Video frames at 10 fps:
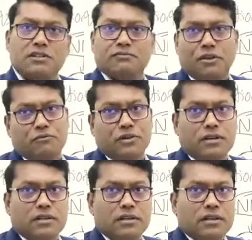framework.
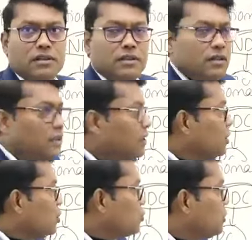
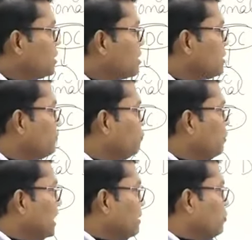So this is the
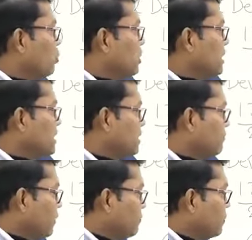full-time organizational
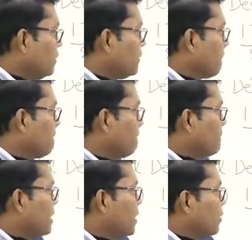framework,
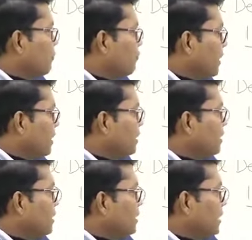where
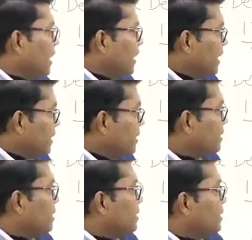again
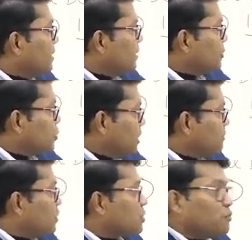the
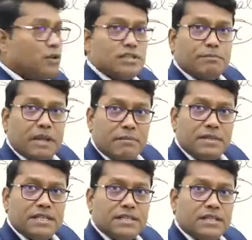chairperson was the Prime
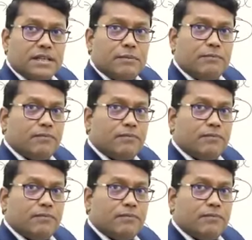Minister,